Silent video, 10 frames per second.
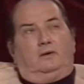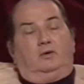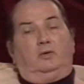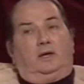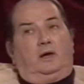
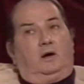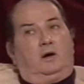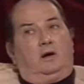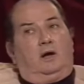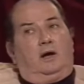Who they
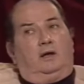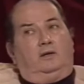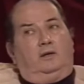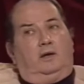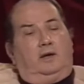are,
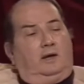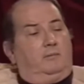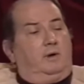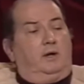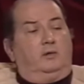I
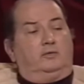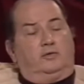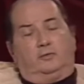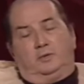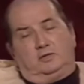have my own
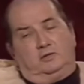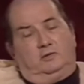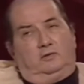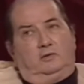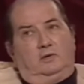
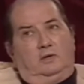suspicions.